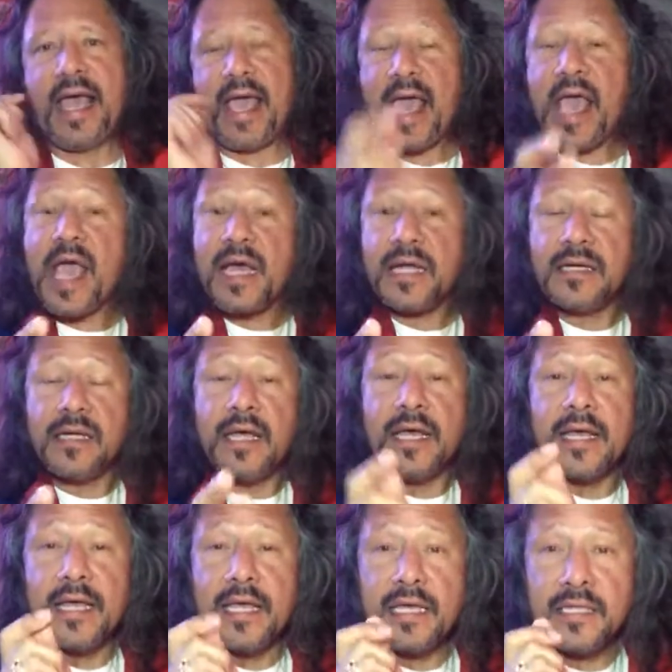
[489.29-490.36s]
And
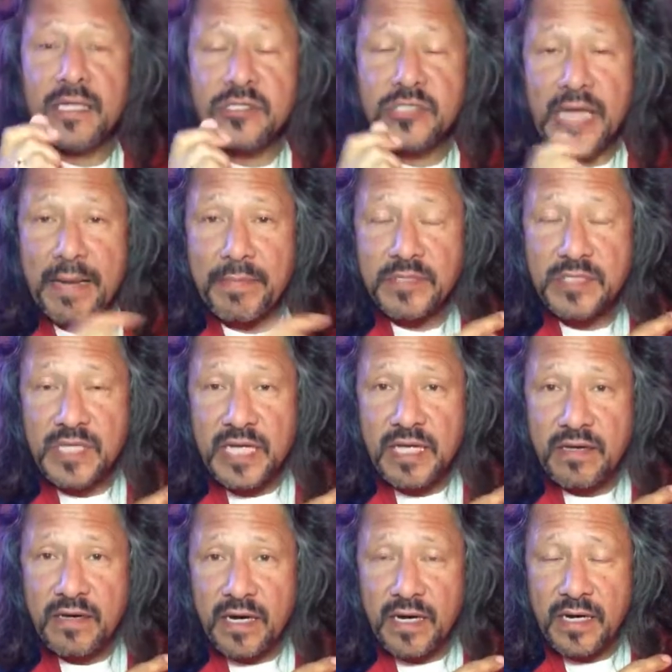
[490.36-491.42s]
in the Champions
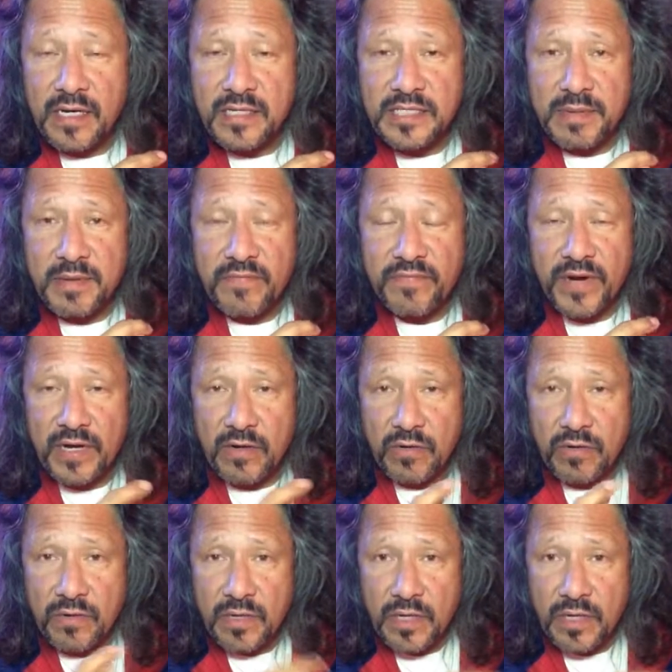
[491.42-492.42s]
League semifinal